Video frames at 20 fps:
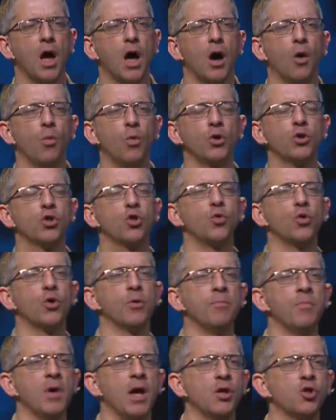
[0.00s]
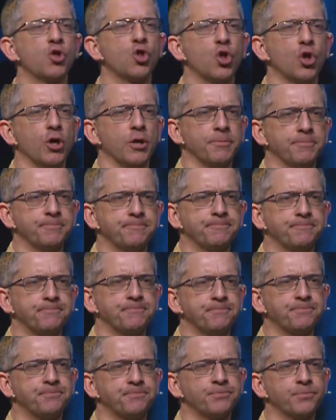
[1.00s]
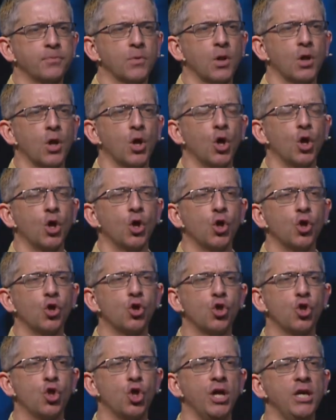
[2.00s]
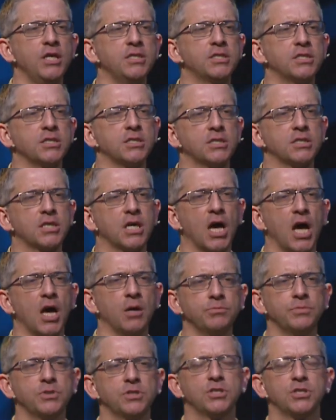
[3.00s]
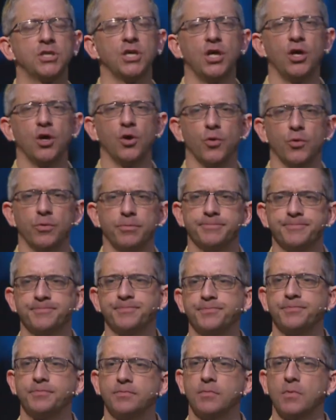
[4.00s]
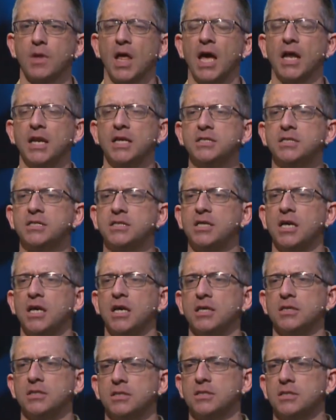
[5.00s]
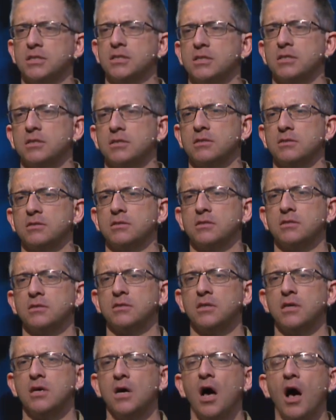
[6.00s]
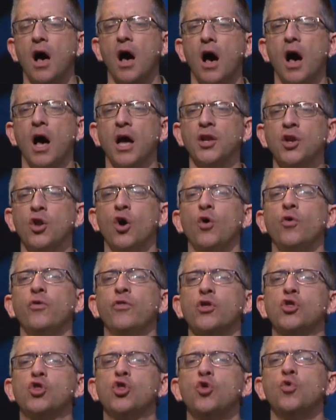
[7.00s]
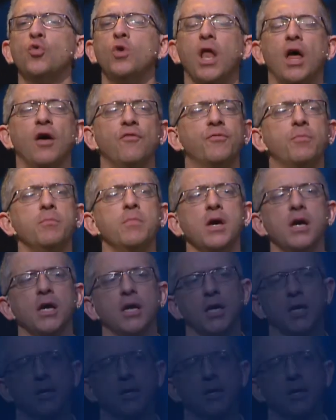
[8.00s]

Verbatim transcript: I want you to imagine Jesus comes to you and he says, I know that you love me.